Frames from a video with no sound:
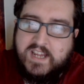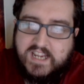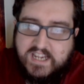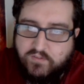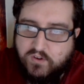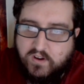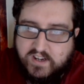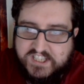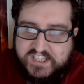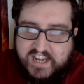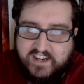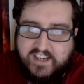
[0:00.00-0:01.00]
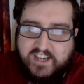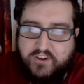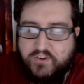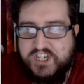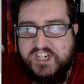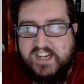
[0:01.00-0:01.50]
You've got Snagat and
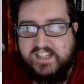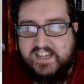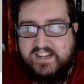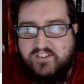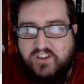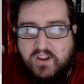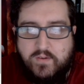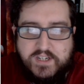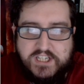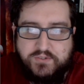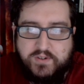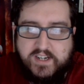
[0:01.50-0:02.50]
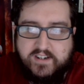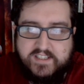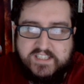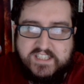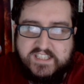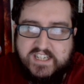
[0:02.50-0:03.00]
Grishnak there too, which is really nice
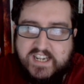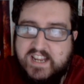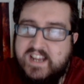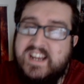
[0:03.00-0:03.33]
to see.